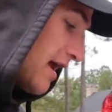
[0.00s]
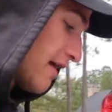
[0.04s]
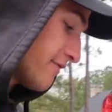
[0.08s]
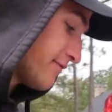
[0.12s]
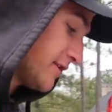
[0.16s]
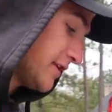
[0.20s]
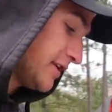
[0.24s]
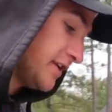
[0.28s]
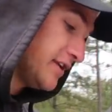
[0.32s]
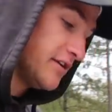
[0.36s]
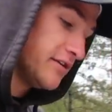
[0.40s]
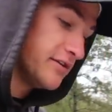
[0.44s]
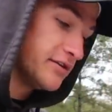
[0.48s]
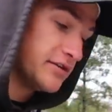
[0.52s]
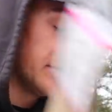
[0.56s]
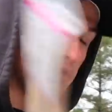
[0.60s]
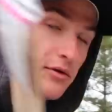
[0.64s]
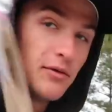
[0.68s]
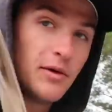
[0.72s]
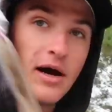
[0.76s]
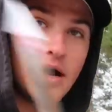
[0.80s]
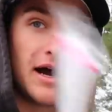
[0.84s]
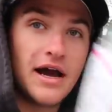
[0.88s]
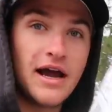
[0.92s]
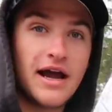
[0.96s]
I really don't know
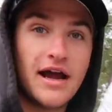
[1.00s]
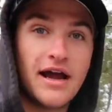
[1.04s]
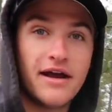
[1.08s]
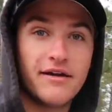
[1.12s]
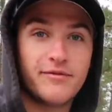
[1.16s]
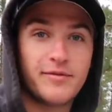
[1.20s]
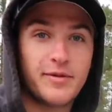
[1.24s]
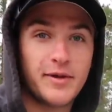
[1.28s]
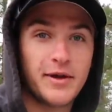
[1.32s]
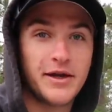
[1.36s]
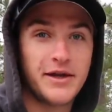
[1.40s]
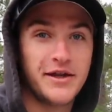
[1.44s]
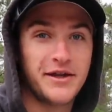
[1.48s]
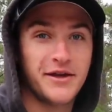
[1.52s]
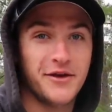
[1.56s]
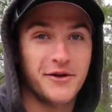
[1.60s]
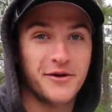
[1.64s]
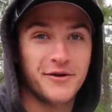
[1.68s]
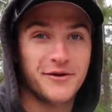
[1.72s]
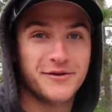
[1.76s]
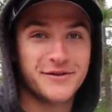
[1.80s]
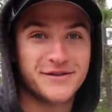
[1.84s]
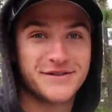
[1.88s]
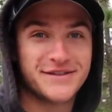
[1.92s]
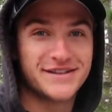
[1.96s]
why I have
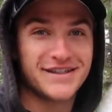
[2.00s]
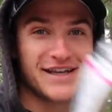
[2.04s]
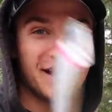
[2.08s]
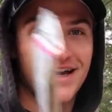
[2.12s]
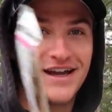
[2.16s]
pantyhose.